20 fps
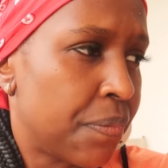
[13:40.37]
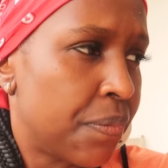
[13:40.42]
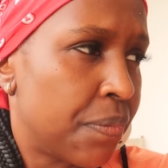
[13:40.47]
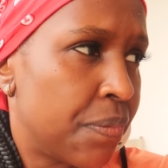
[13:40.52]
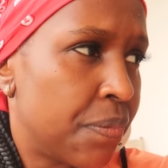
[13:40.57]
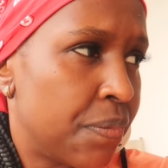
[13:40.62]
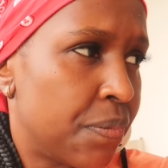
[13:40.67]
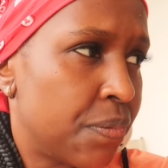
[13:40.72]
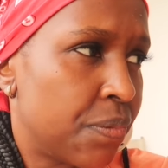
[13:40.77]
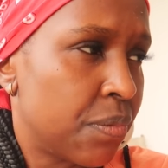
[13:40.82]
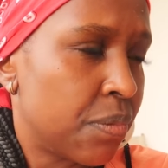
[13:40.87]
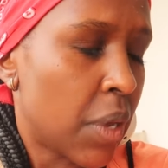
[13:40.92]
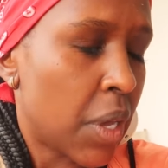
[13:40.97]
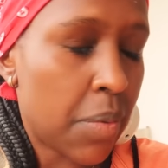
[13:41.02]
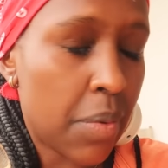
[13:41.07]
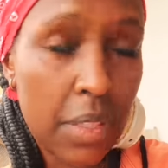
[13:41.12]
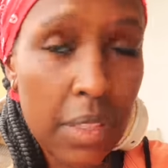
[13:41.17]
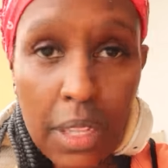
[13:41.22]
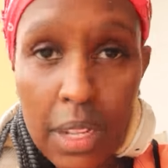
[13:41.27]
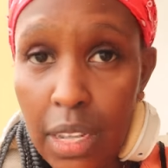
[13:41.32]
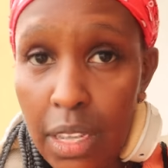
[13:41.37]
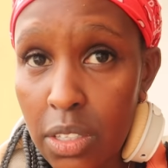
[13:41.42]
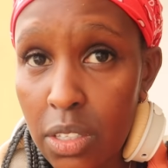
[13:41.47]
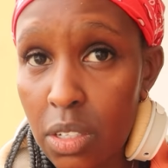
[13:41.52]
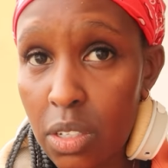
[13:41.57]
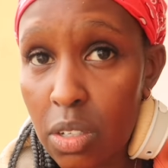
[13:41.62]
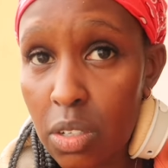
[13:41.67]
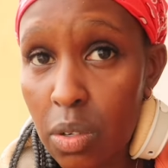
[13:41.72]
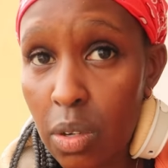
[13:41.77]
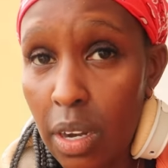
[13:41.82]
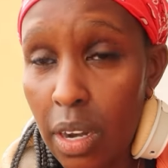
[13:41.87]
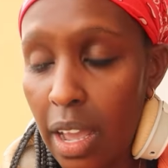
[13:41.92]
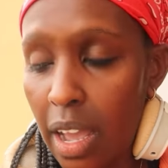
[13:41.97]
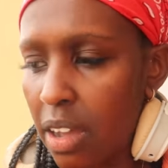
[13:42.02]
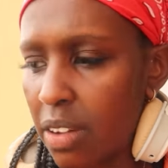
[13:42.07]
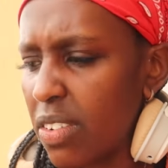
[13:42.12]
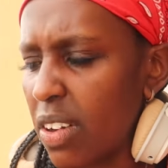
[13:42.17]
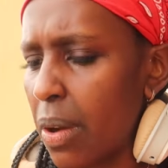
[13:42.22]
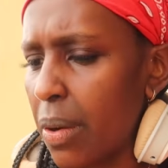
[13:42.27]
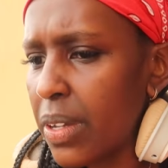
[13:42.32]
maybe in the next
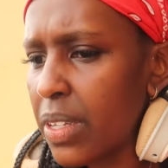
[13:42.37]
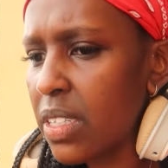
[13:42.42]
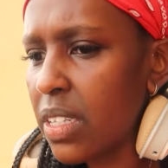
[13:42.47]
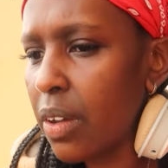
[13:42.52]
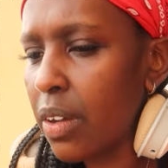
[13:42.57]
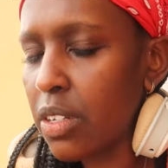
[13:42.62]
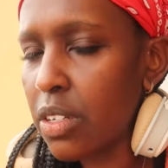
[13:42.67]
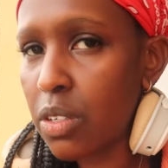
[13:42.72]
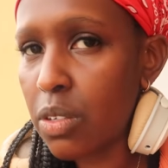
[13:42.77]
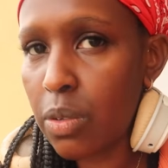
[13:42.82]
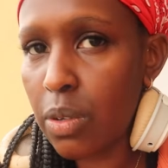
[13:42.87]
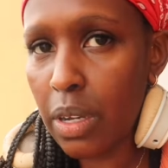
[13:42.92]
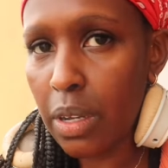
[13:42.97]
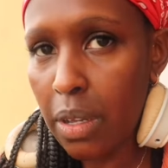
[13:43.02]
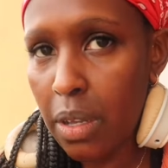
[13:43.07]
2.5 hours. They want to do